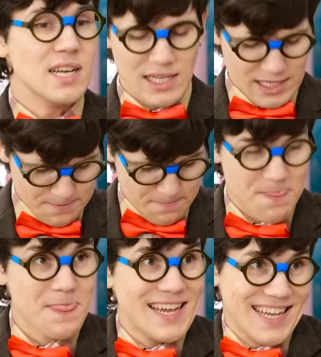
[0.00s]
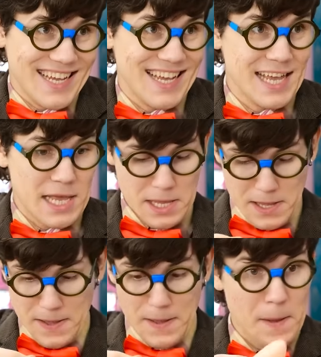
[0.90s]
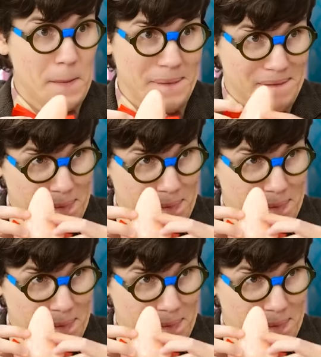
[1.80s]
Perhaps this will keep you from popping.